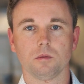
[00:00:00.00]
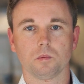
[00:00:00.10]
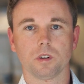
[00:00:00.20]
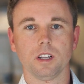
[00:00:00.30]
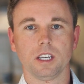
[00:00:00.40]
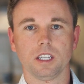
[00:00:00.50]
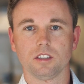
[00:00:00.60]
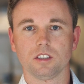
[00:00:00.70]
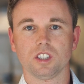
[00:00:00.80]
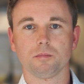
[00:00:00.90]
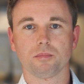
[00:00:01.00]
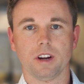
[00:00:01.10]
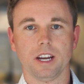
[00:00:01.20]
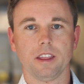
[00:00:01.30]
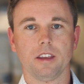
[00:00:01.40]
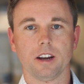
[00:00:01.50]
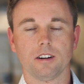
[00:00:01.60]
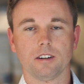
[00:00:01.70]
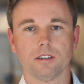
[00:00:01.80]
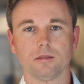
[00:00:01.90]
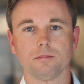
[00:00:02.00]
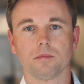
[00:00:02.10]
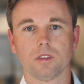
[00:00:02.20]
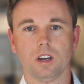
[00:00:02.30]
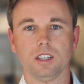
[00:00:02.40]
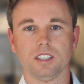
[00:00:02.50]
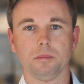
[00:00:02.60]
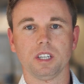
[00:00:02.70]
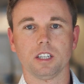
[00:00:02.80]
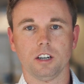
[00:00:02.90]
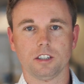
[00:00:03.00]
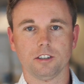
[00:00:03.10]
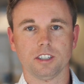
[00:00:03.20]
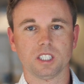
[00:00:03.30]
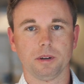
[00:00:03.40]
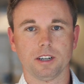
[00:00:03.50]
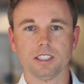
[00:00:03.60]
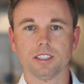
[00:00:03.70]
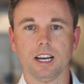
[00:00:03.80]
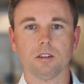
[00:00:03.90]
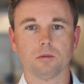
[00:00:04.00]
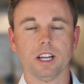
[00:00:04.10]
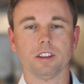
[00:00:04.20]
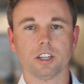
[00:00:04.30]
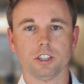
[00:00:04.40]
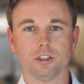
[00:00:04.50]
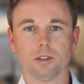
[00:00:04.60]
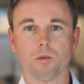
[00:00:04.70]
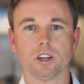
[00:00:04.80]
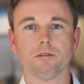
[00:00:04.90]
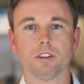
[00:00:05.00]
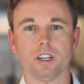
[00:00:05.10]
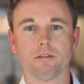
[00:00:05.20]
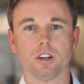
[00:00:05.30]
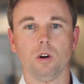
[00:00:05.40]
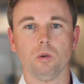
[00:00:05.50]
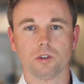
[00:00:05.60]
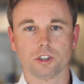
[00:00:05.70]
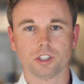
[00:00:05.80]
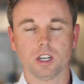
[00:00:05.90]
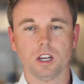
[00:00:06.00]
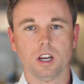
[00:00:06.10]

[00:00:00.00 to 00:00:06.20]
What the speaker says: really spread their semiconductor experience out around the country, working for different owners.